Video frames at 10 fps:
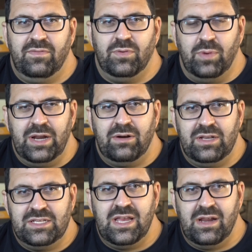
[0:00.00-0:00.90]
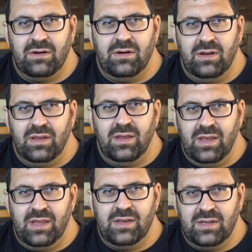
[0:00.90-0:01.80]
wear and tear,
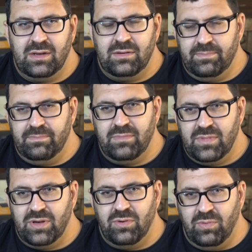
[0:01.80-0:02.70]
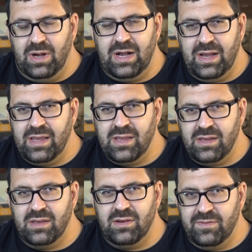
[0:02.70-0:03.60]
and why,
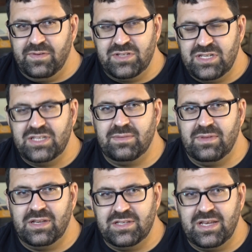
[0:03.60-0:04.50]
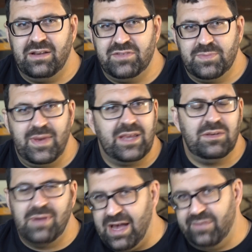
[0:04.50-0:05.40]
if you see something that is out of spec,
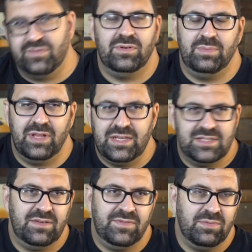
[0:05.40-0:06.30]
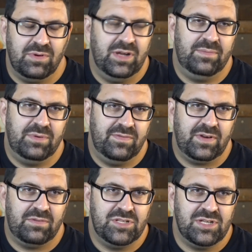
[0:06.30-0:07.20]
you have to replace it if you want a
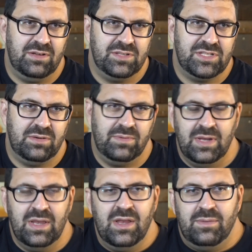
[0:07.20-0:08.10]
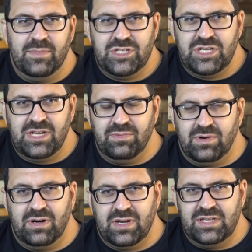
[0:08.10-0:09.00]
perfect result. So machine
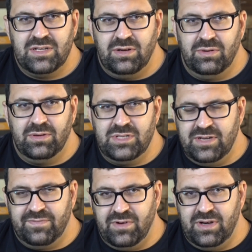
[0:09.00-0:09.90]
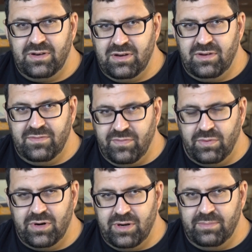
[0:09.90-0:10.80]
work is a whole different
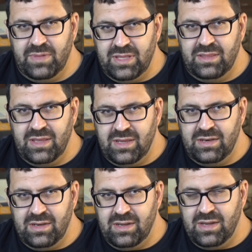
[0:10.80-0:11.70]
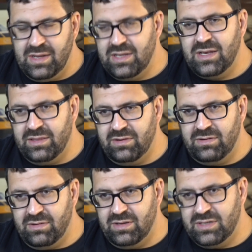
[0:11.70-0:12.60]
forum than any
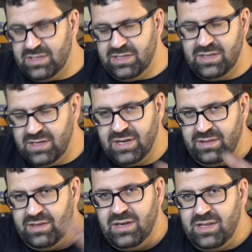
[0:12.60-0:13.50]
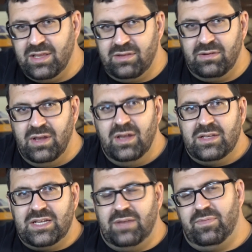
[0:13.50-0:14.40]
other, than any other
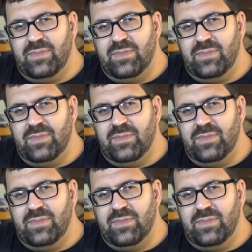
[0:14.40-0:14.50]
type of